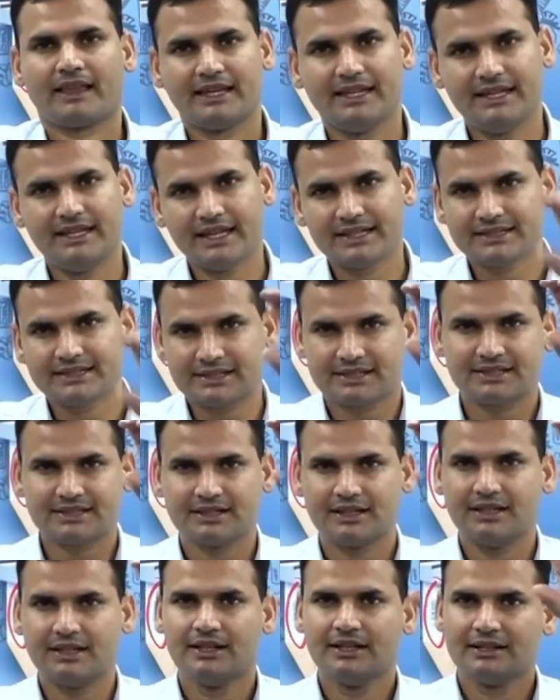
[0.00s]

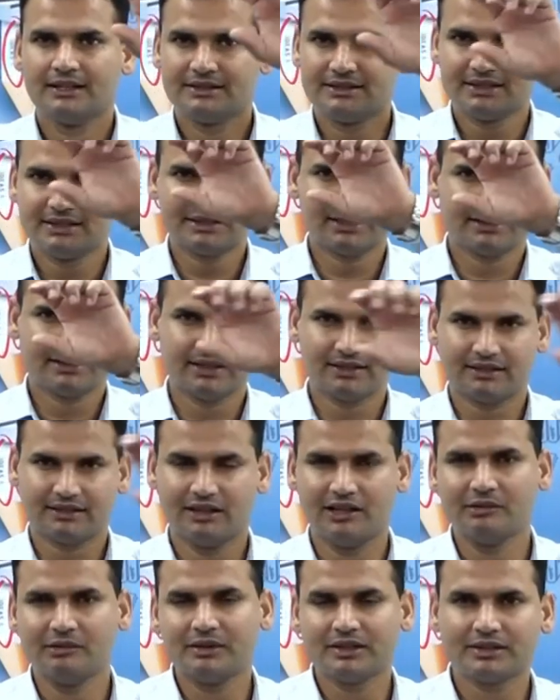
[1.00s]
Yes, this is the
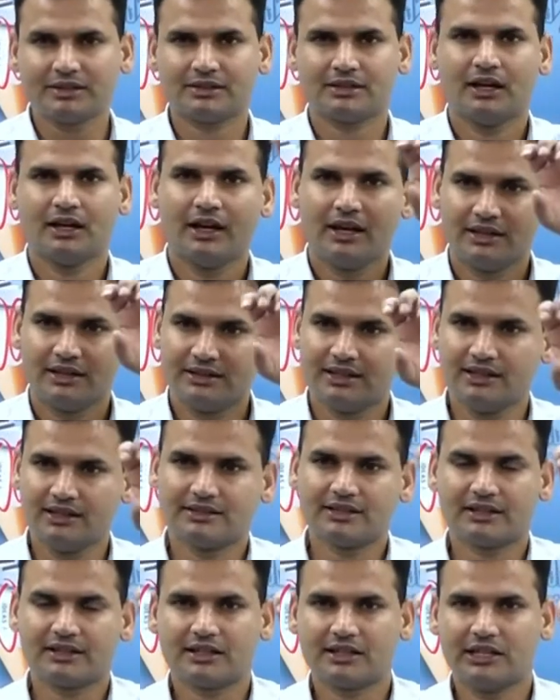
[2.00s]
syllabus,
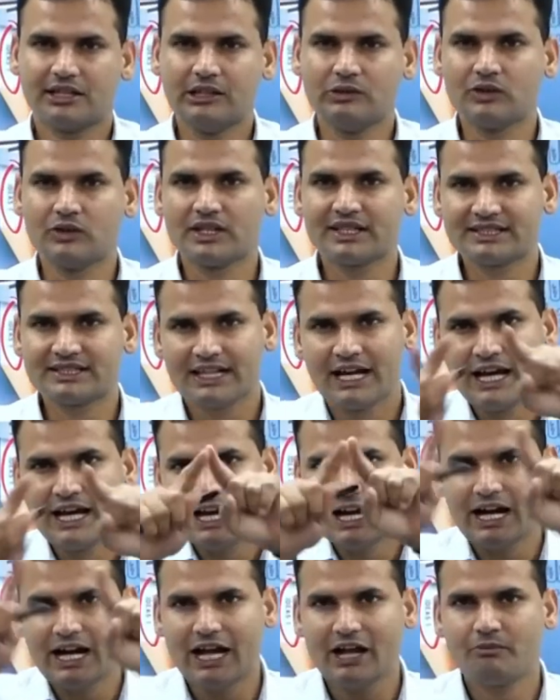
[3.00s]
these are the keywords,
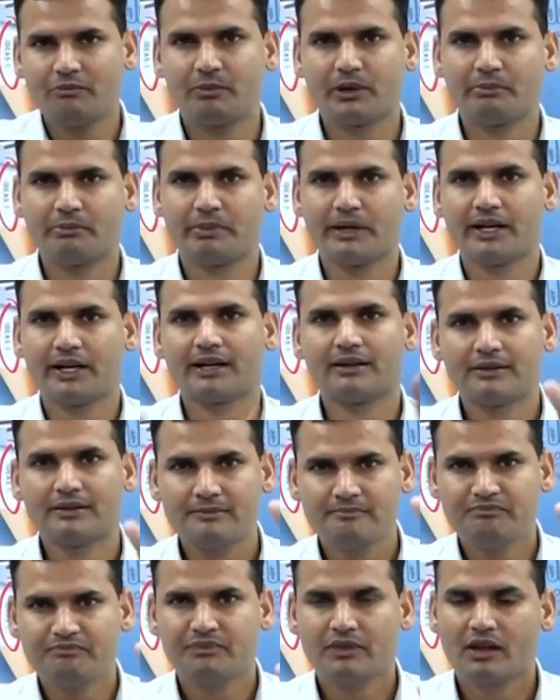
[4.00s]
I have prepared
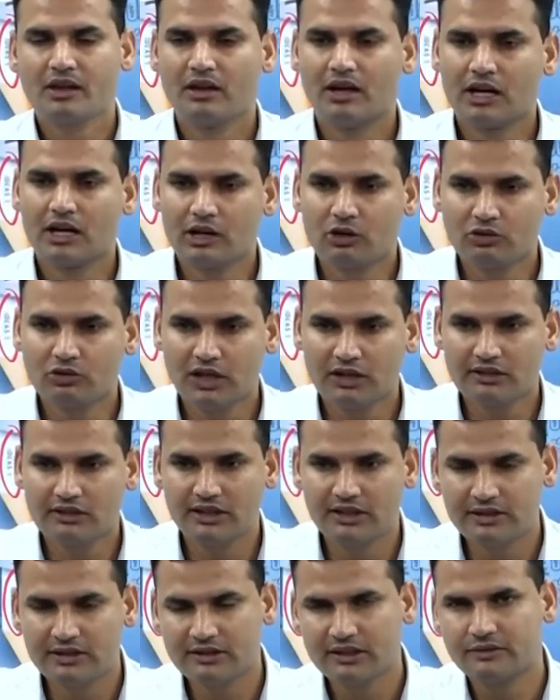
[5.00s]
around
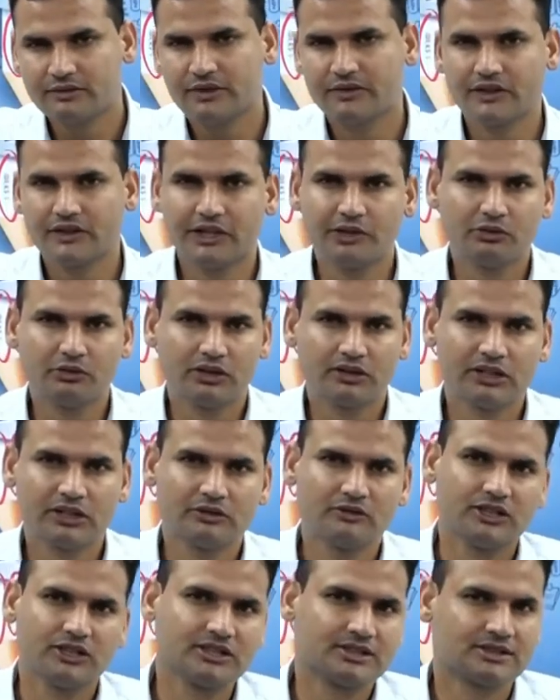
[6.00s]
100, 150,
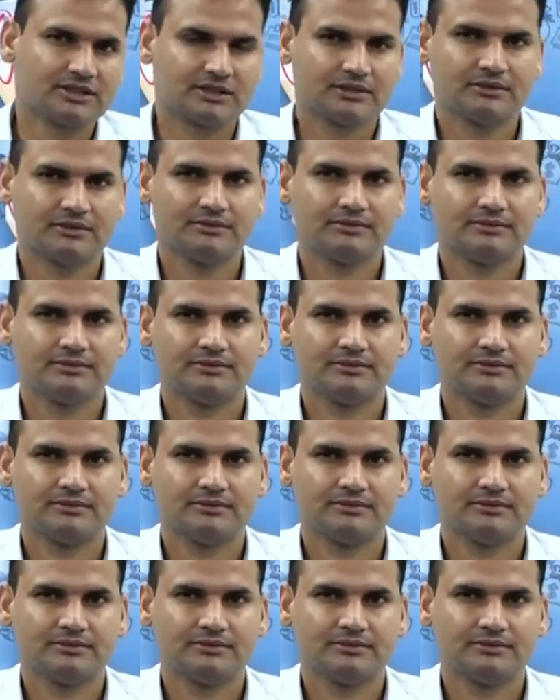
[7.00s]
200 words.